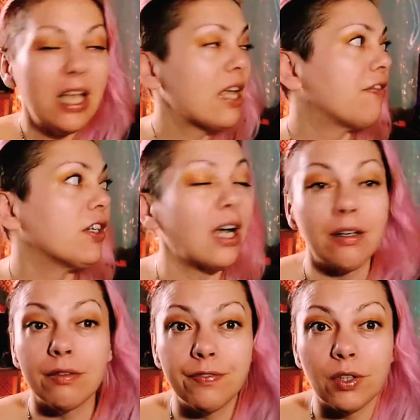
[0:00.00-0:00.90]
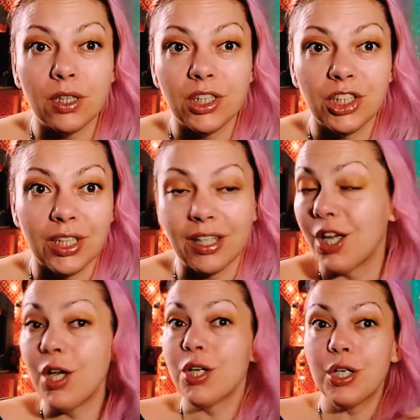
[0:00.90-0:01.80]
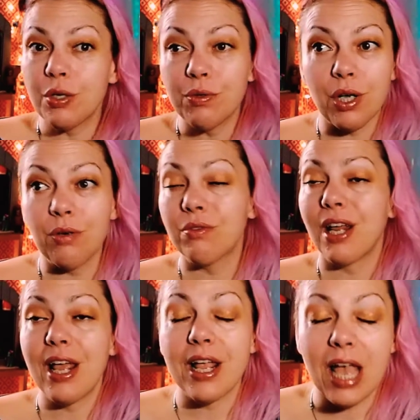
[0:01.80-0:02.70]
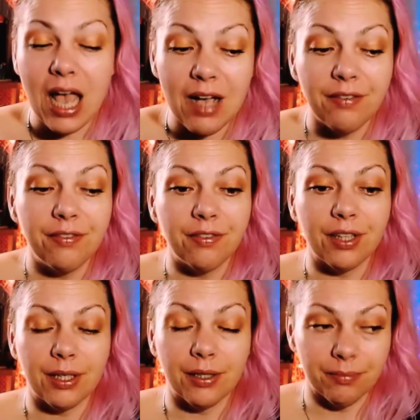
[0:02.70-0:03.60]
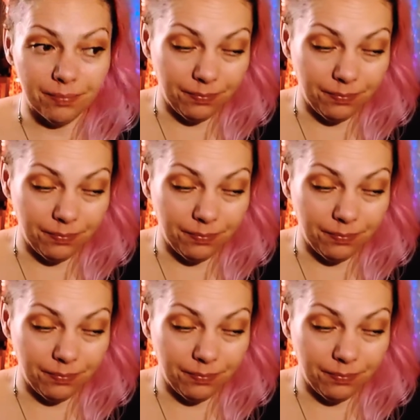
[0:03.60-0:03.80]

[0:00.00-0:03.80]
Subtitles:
If you're out foraging, you don't take every